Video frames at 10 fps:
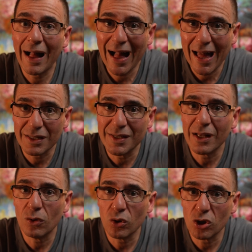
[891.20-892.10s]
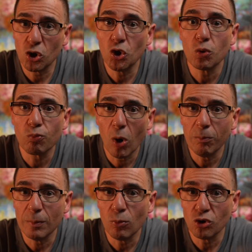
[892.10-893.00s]
heart attack or an acute
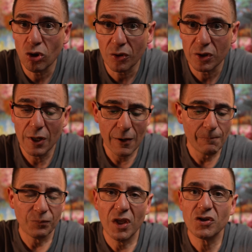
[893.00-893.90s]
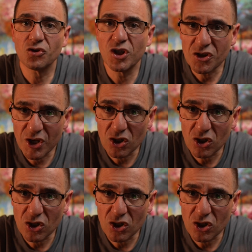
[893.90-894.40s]
problem or not. There's a chest